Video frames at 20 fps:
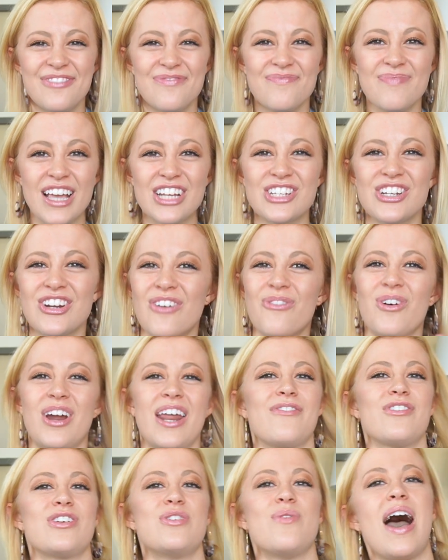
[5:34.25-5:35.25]
make sure
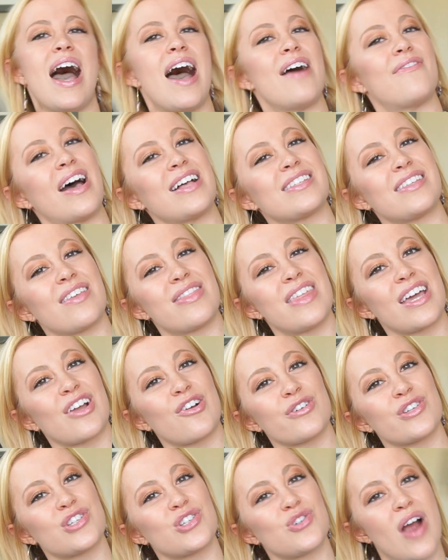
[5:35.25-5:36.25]
whatever you have has a
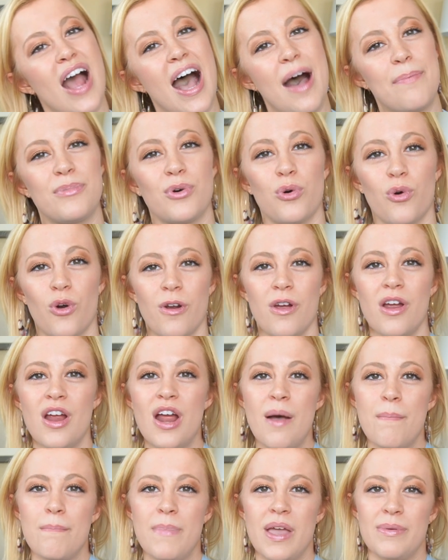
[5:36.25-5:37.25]
thicker strap, or
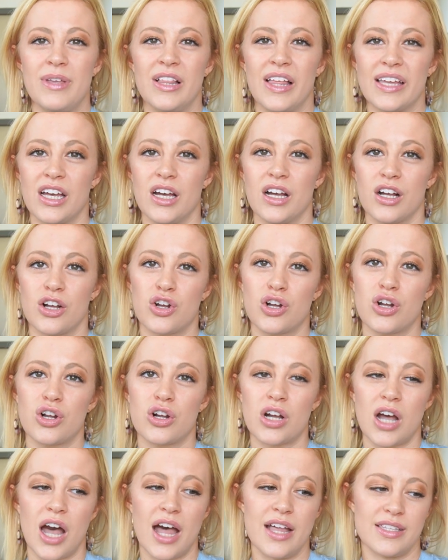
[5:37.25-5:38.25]
maybe like a
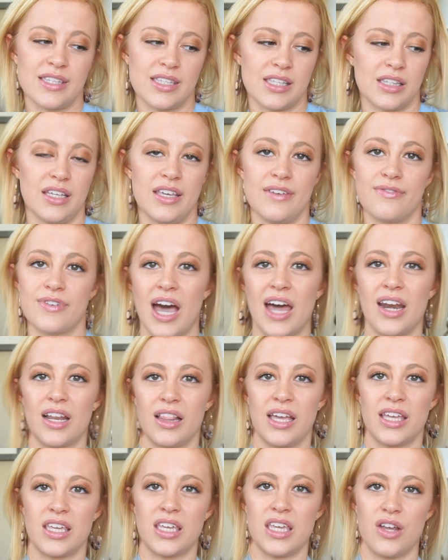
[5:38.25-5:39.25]
cut sleeve, kind of
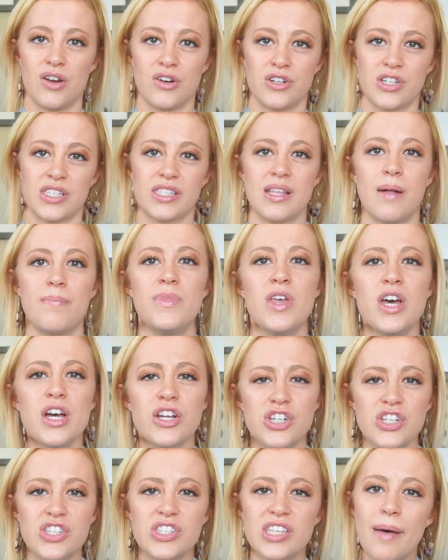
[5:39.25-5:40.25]
like here, just
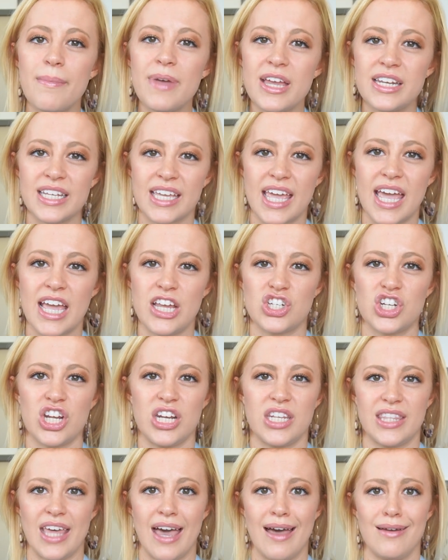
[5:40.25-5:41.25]
some
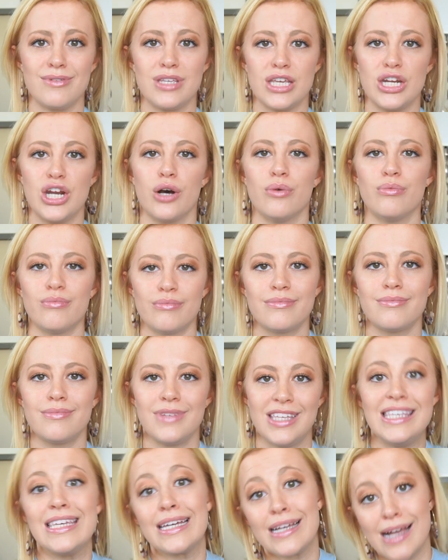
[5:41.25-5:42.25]
indication that, you know,
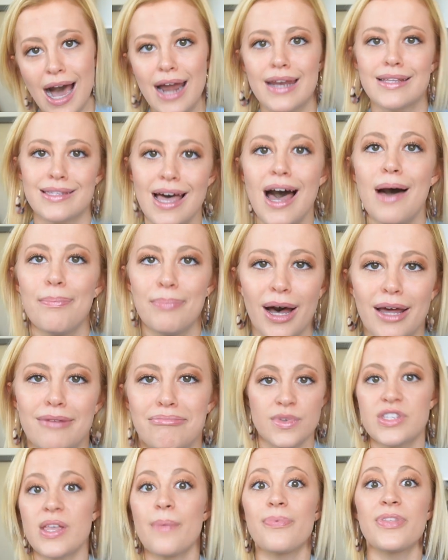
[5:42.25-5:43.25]
you got a top on.
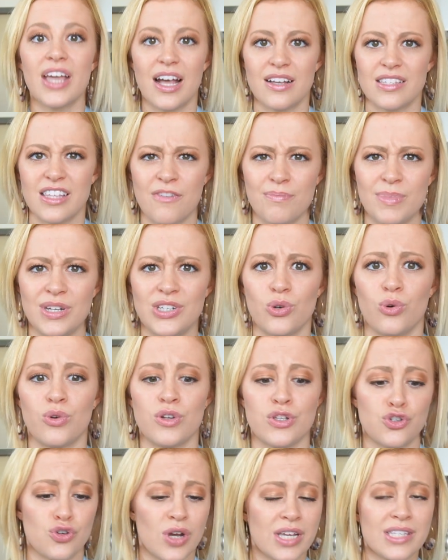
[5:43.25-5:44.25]
Something else I've been told
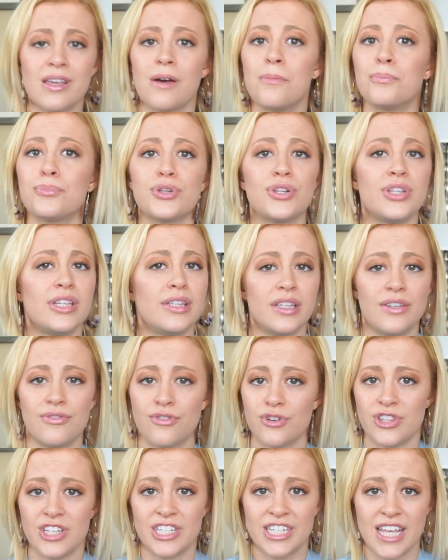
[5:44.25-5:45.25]
is dress completely
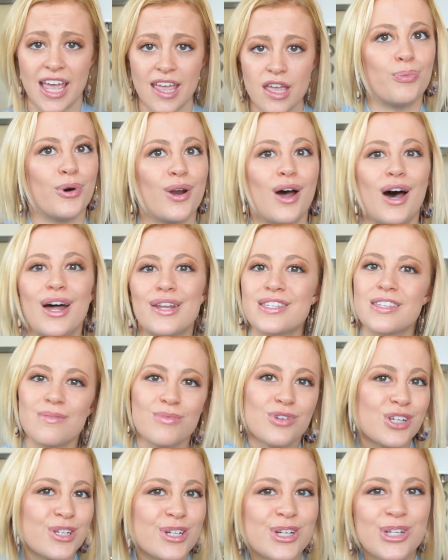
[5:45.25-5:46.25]
for the day. Put on
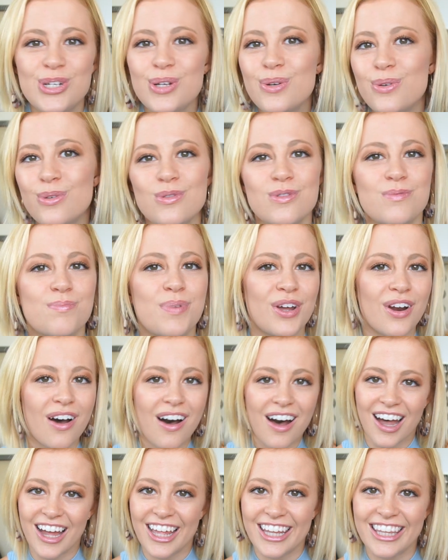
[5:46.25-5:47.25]
some good shoes, put
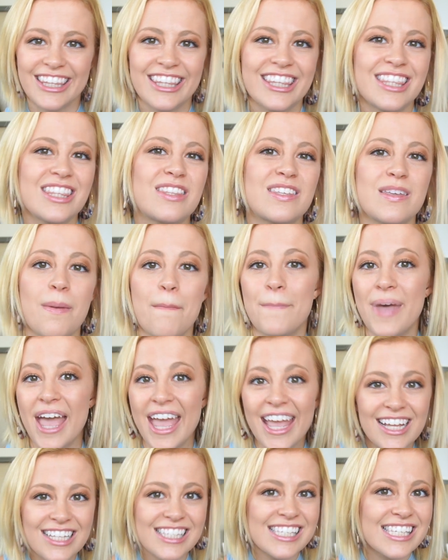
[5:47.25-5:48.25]
on some
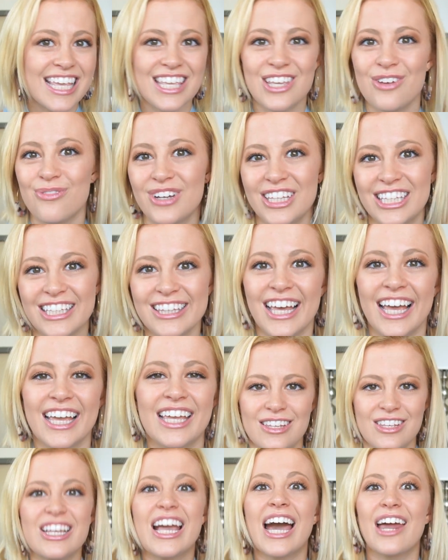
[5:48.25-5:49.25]
pants that you really
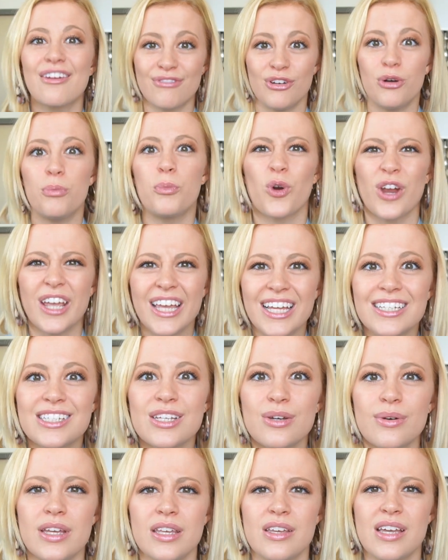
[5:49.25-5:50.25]
like. You kind of feel more
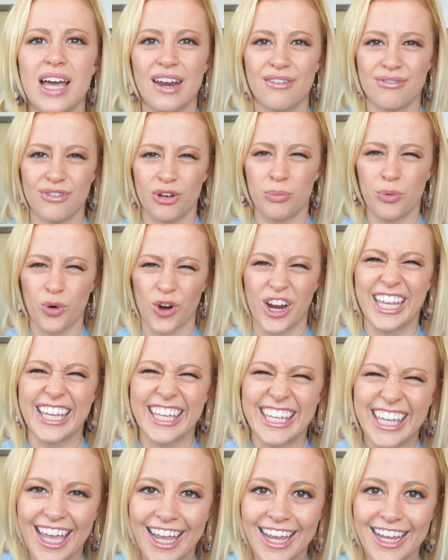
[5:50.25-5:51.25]
into it, you kind of feel more
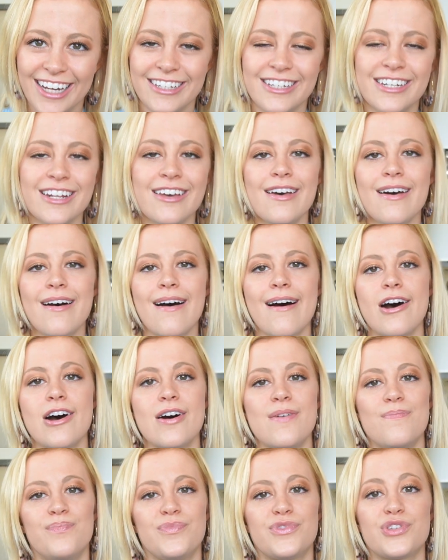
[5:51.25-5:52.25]
engaged.
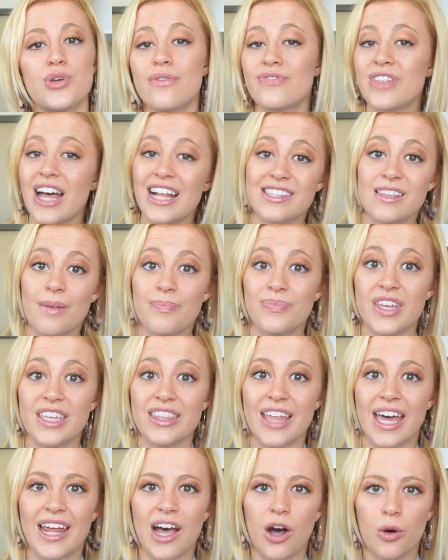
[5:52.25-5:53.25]
So if that's
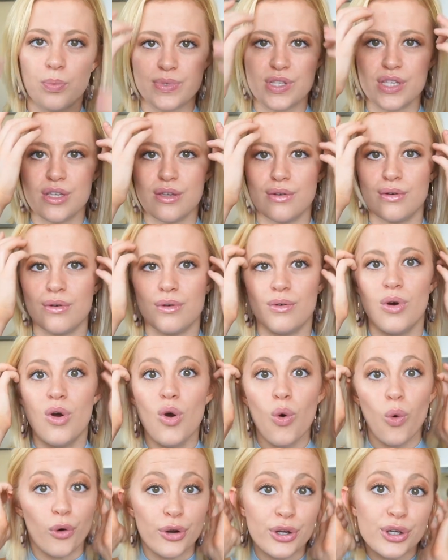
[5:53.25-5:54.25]
something that helps you
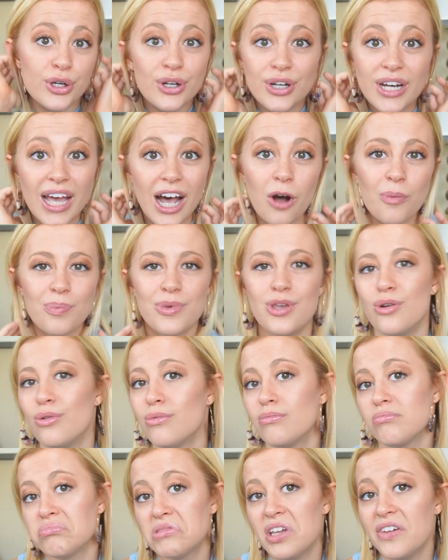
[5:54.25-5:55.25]
or could help
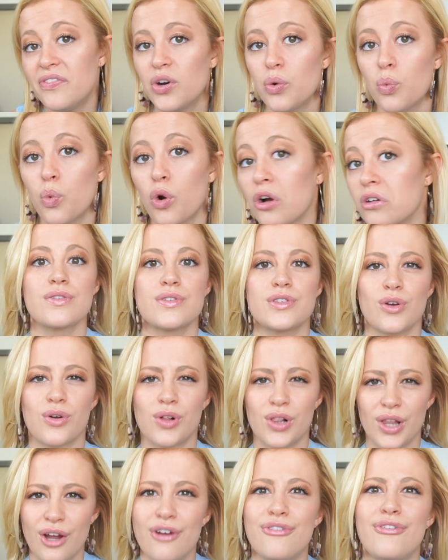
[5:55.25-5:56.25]
you, give it a whirl. So
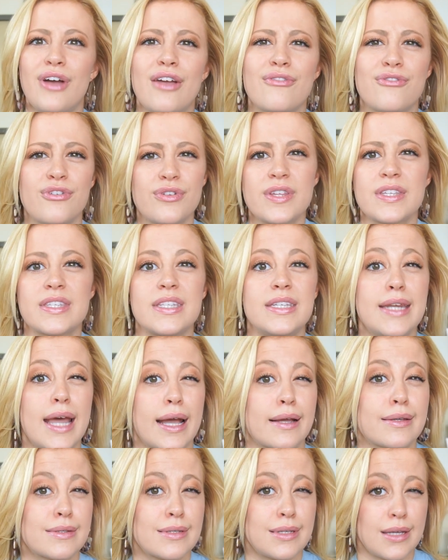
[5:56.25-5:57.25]
clarifying for this
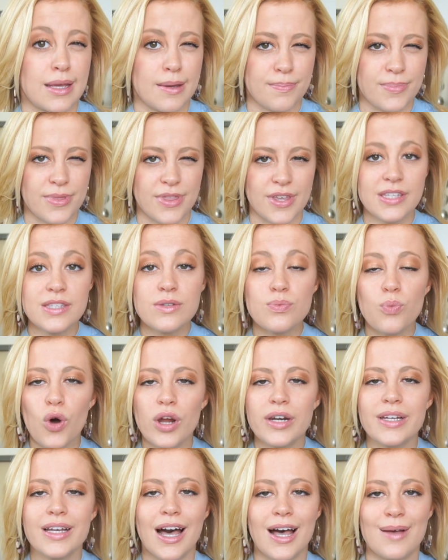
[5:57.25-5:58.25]
next tip. This
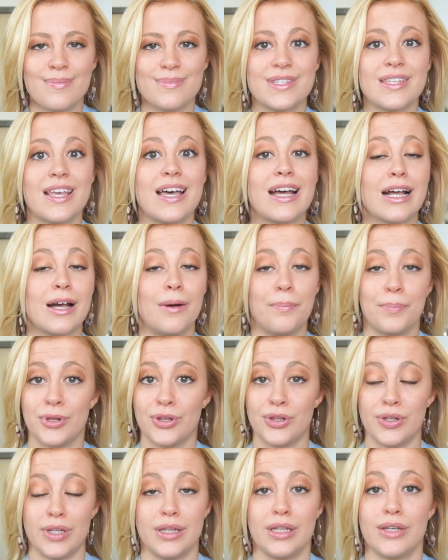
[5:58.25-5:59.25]
one comes
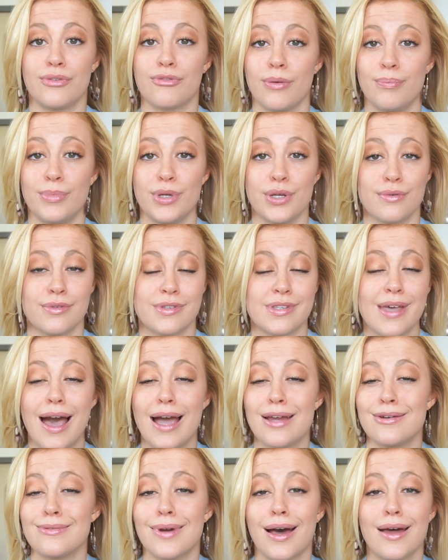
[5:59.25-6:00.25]
completely from news.
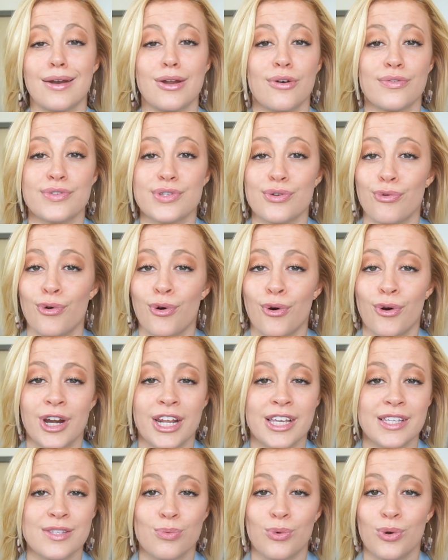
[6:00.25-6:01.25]
I do not know if
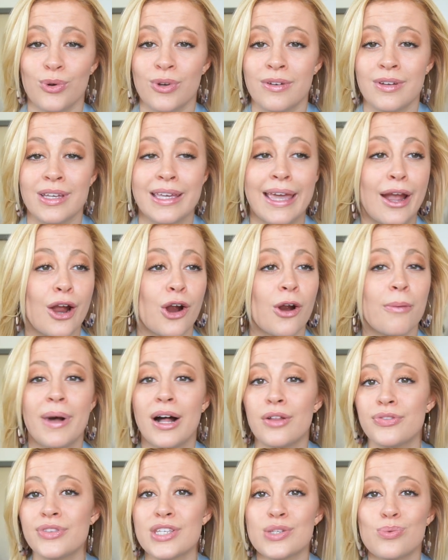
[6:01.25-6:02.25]
sororities will care
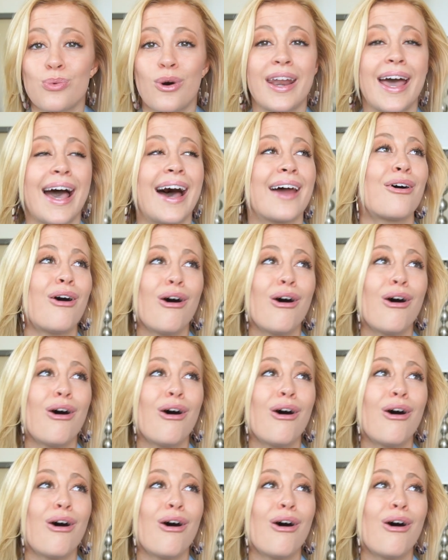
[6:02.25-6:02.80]
about this one at